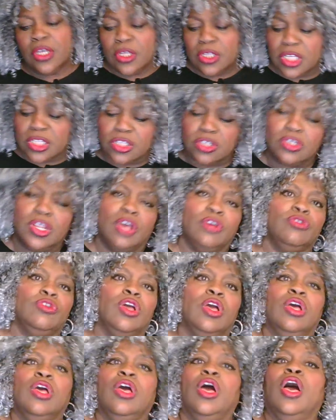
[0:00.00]
Did you know
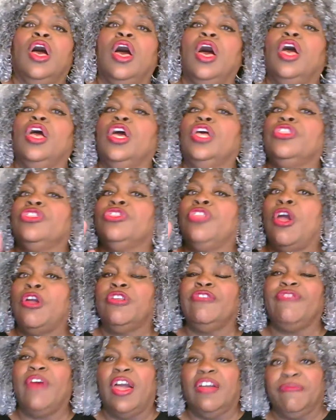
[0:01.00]

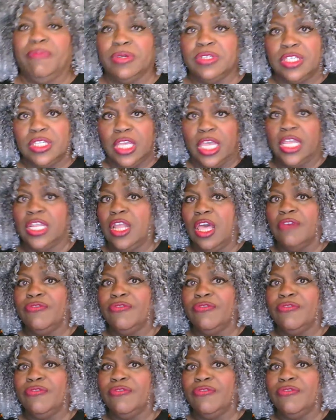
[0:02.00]
35%